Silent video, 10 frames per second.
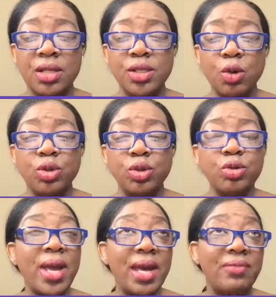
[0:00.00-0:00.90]
So do
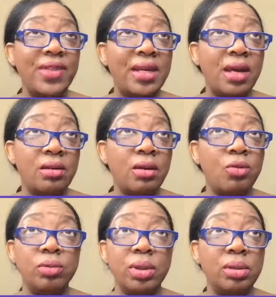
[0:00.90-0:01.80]
you have that
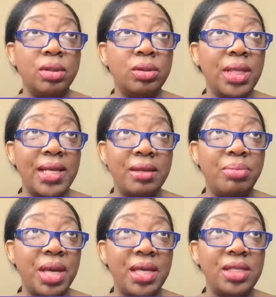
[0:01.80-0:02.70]
on your
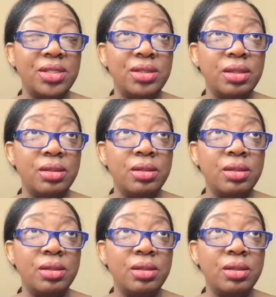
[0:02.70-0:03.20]
landing page?